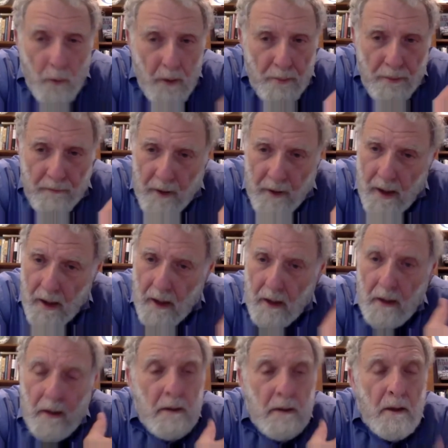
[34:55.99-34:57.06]
we provided
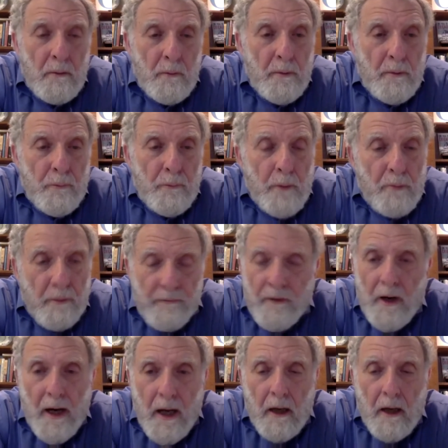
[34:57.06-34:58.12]
our we, we
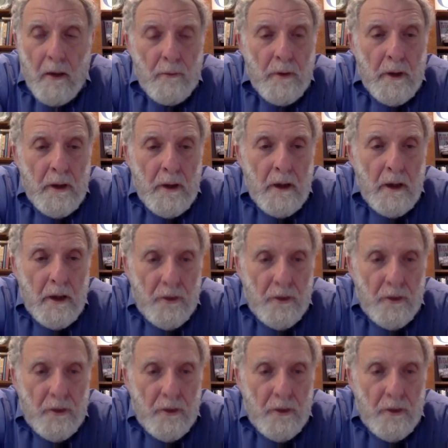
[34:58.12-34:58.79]
provided our, uh,